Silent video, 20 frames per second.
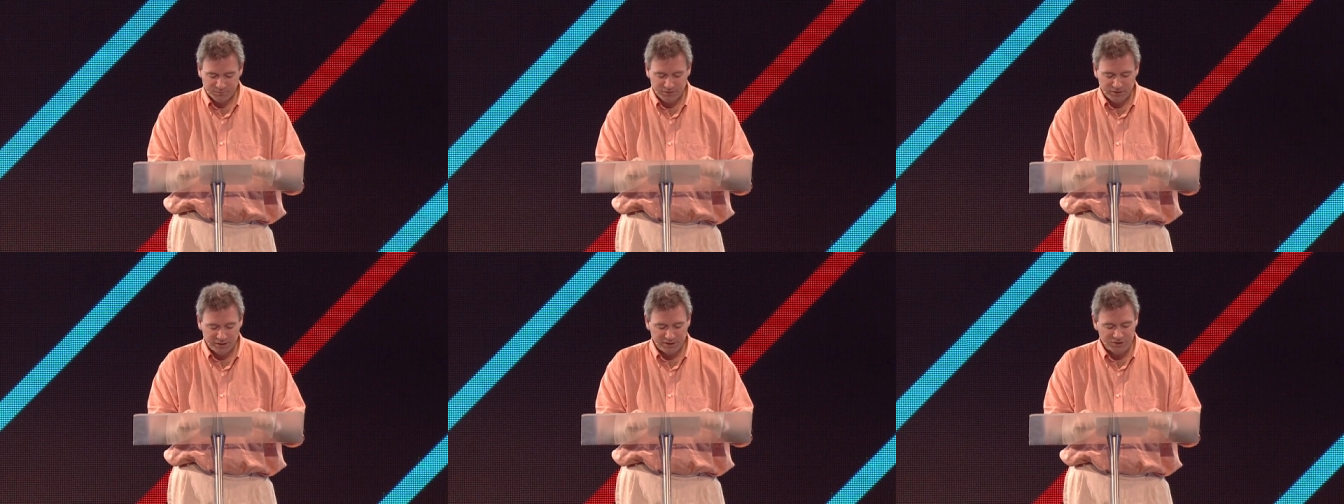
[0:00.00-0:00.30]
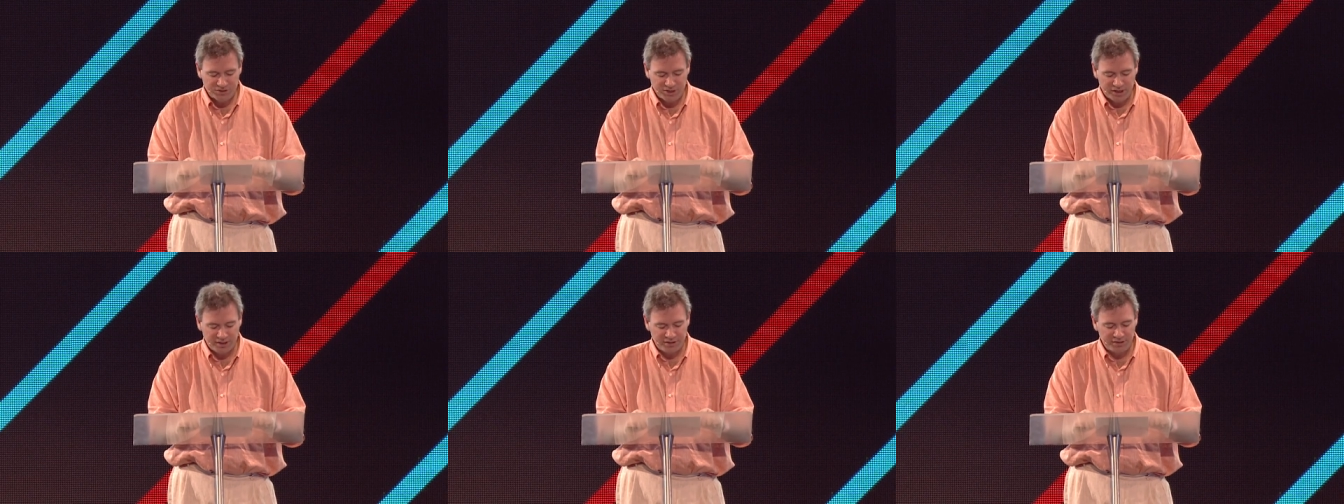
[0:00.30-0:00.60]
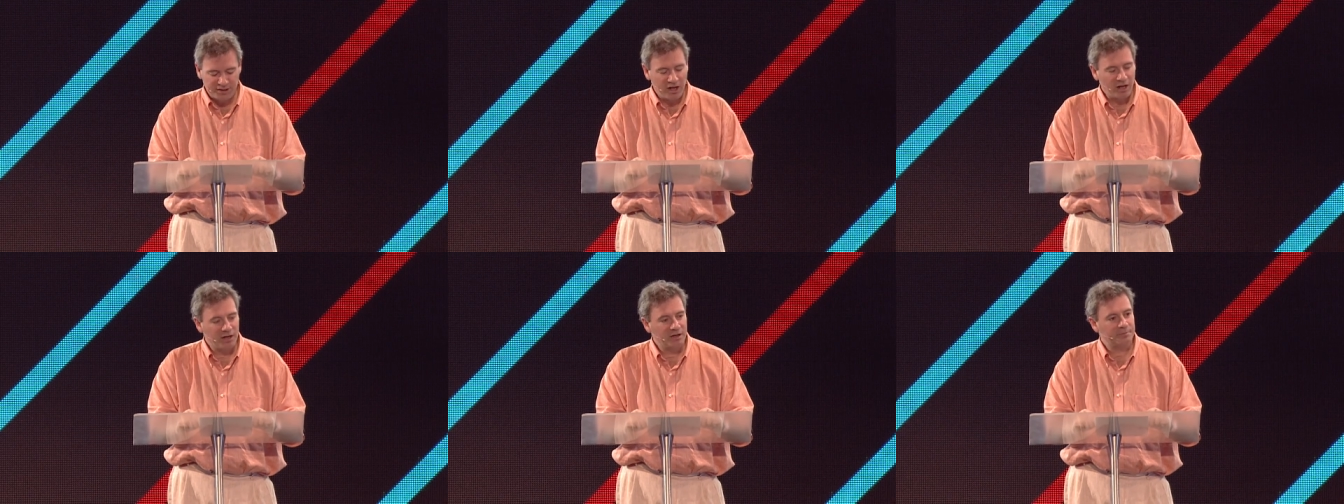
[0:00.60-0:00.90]
It's
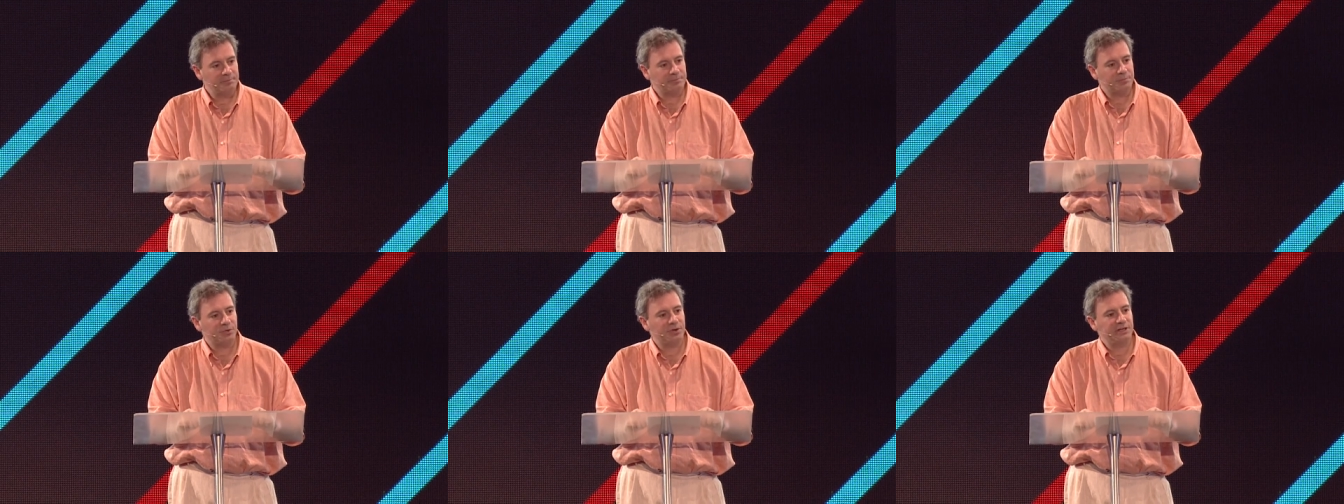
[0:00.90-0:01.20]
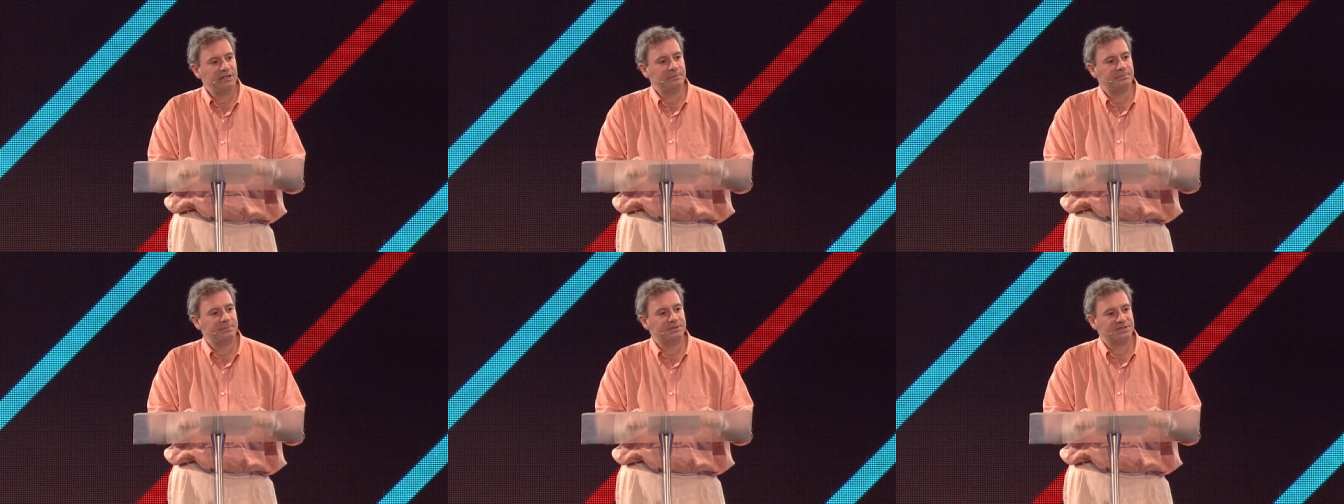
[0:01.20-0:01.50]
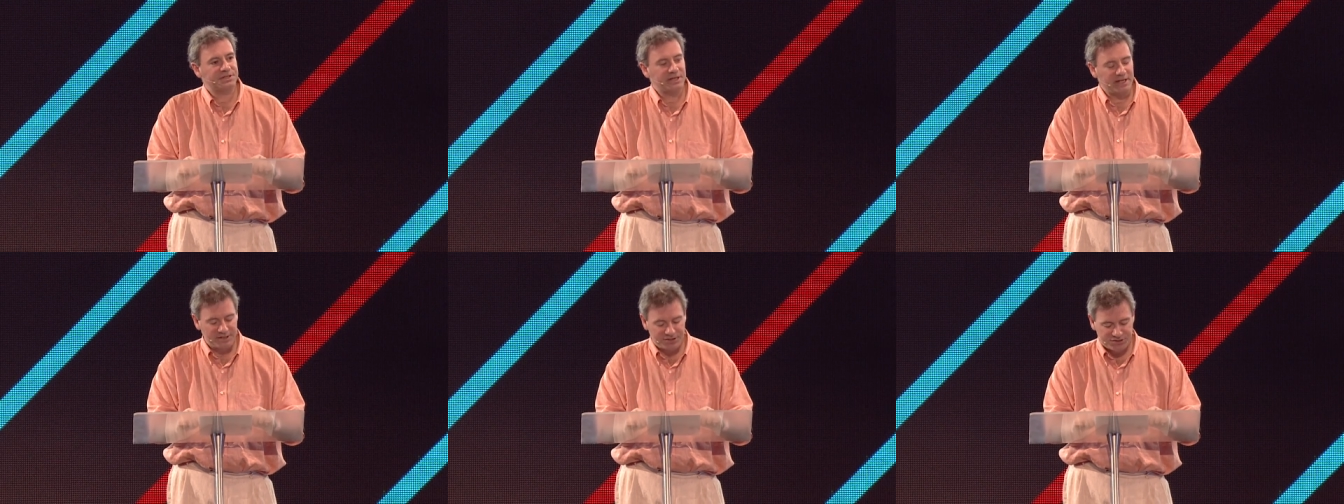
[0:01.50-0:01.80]
an
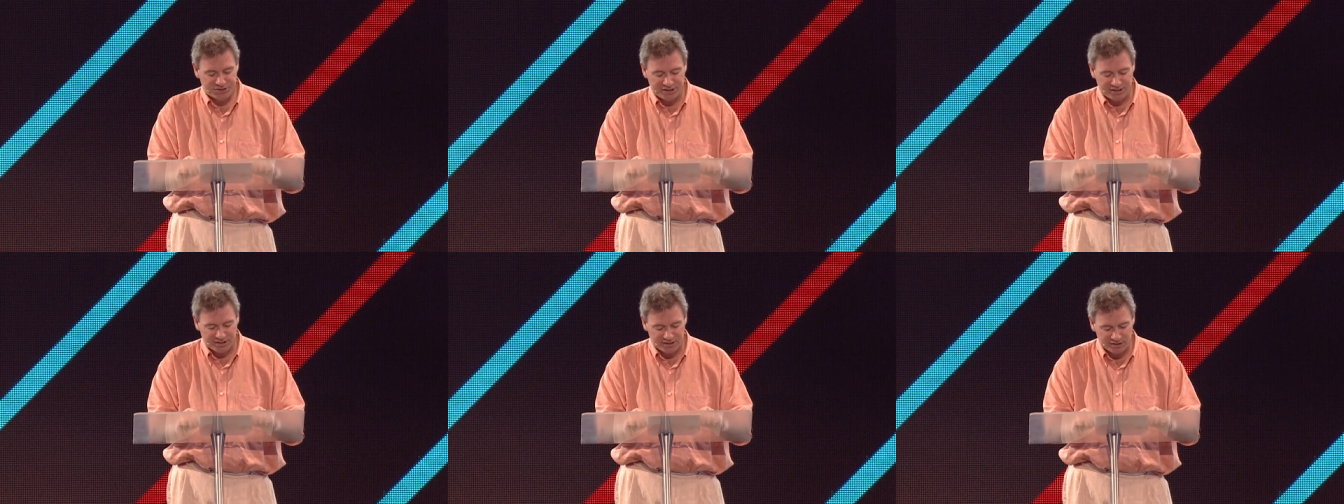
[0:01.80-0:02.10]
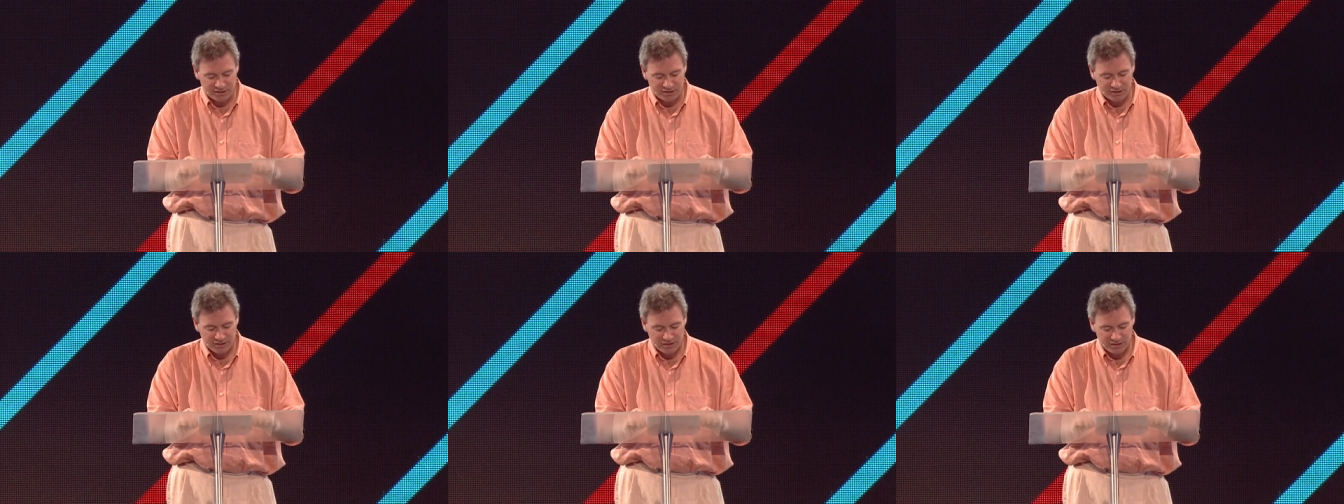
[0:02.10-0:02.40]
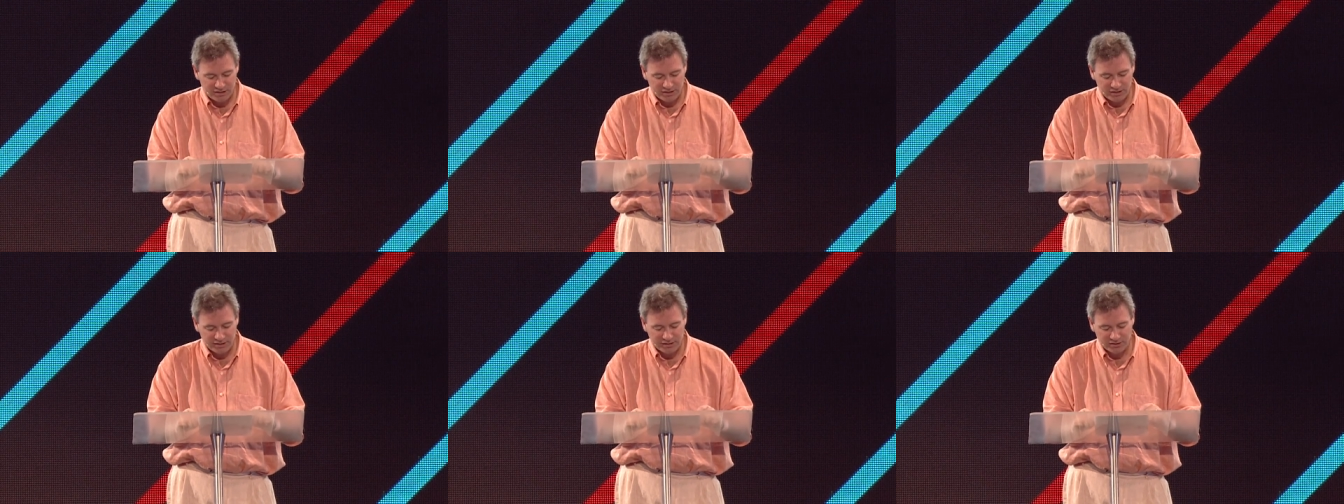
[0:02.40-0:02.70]
unprepossessing
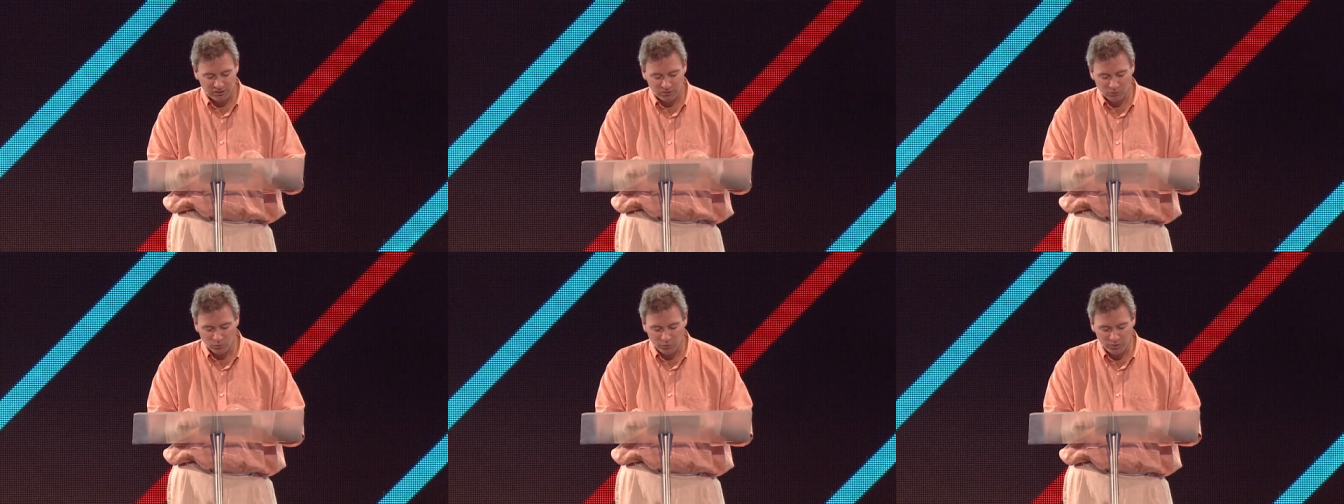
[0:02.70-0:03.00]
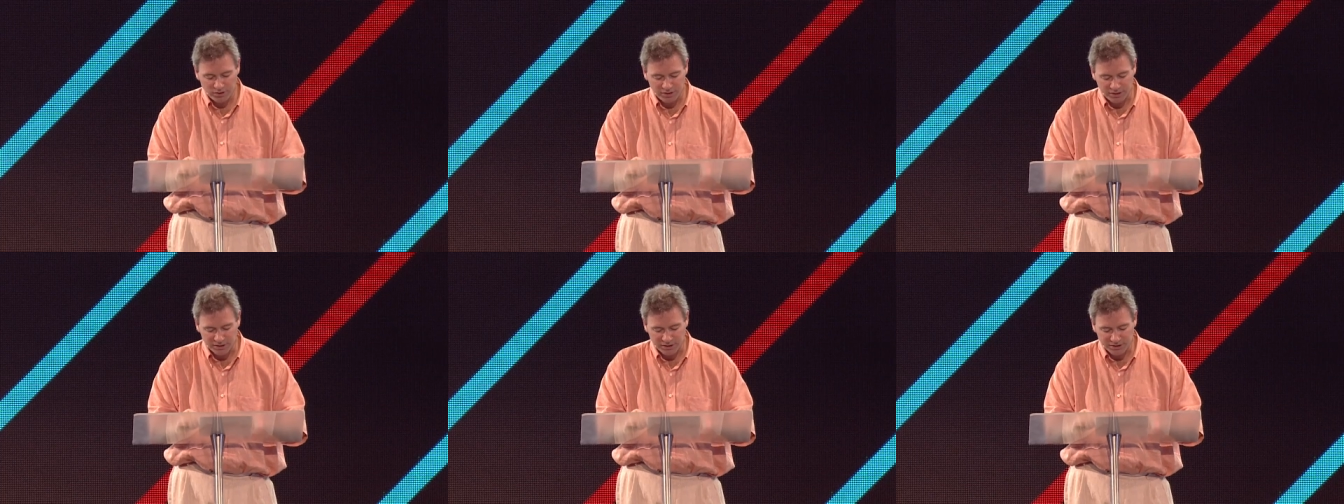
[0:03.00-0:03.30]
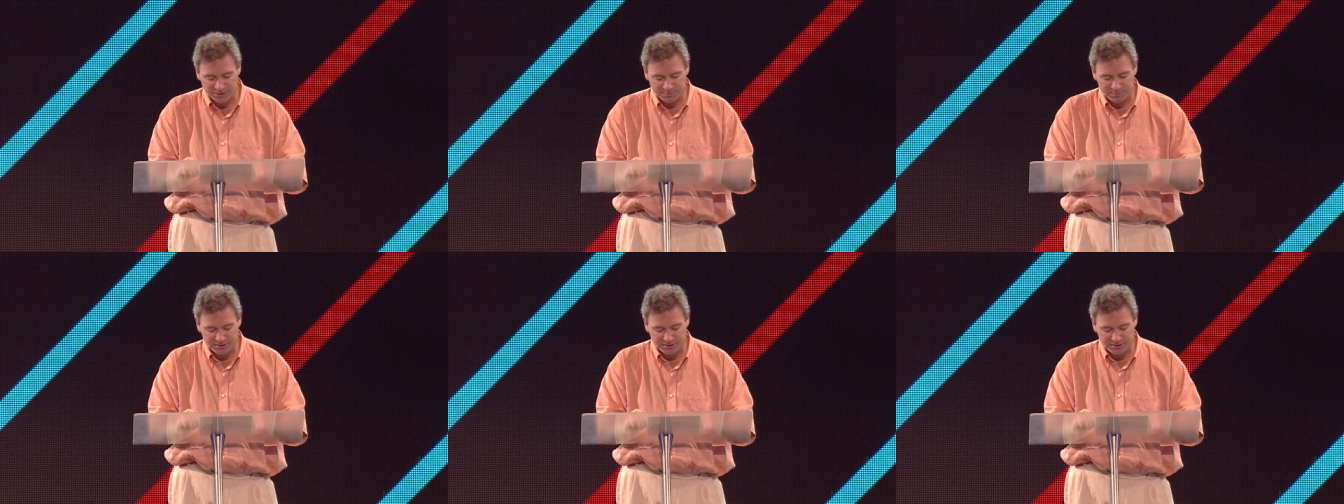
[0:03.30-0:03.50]
little word,